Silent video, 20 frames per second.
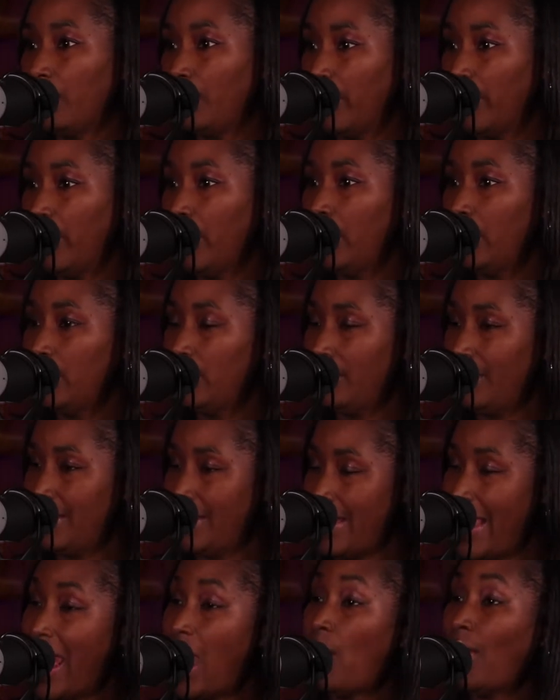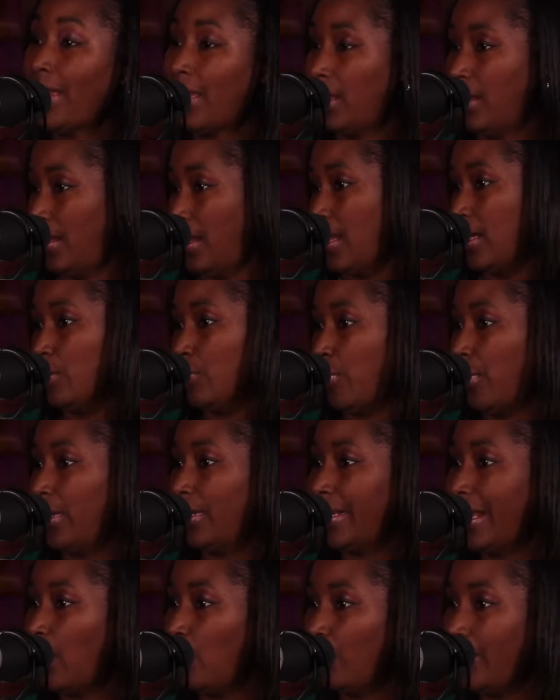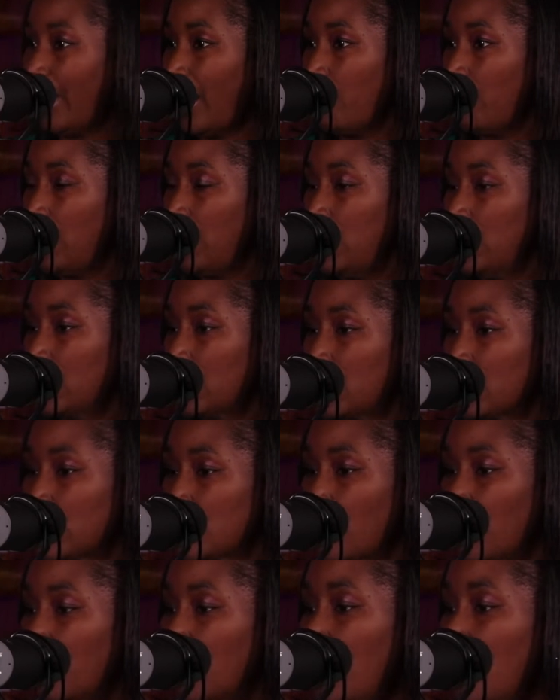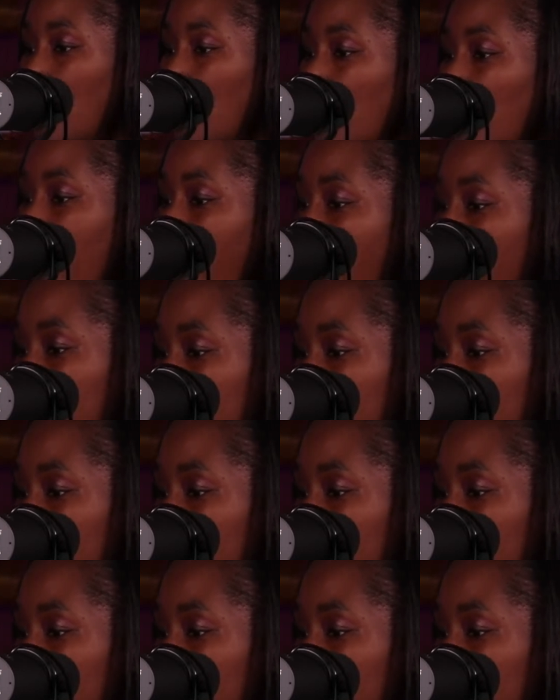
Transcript: But now I can kind of break down what that means. And so when I